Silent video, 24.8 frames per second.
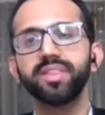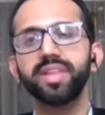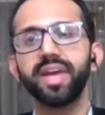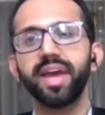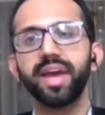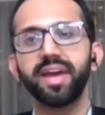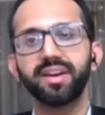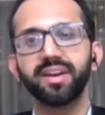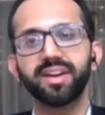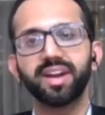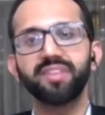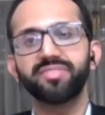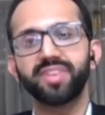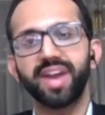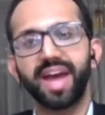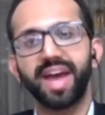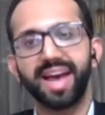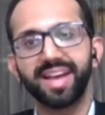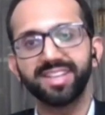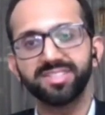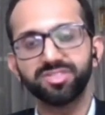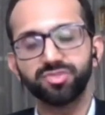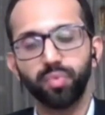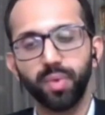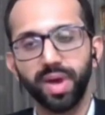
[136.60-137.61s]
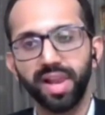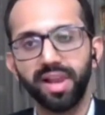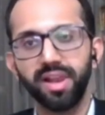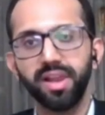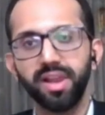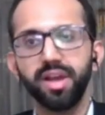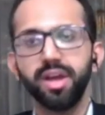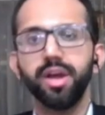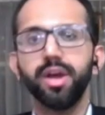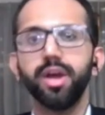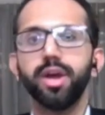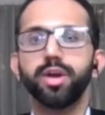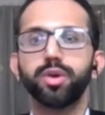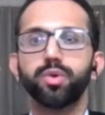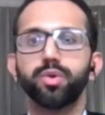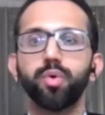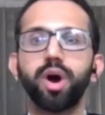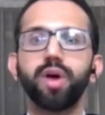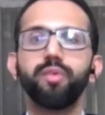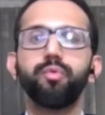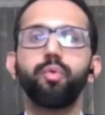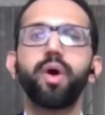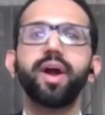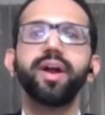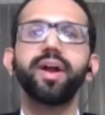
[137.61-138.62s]
in the aircraft as well to
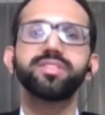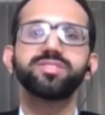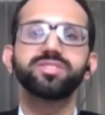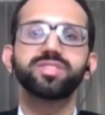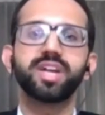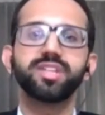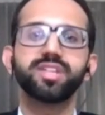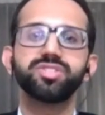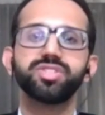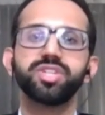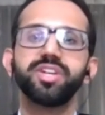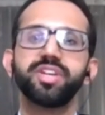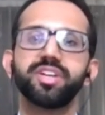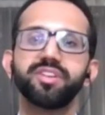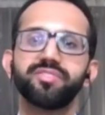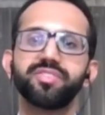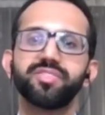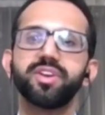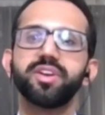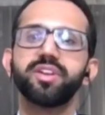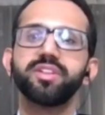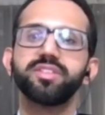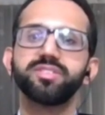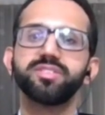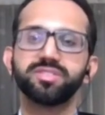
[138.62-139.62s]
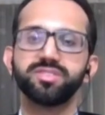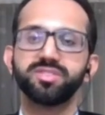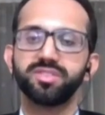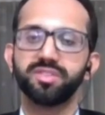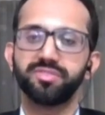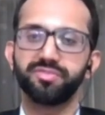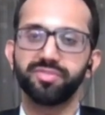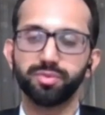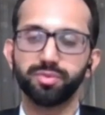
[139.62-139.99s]
avoid such interference in the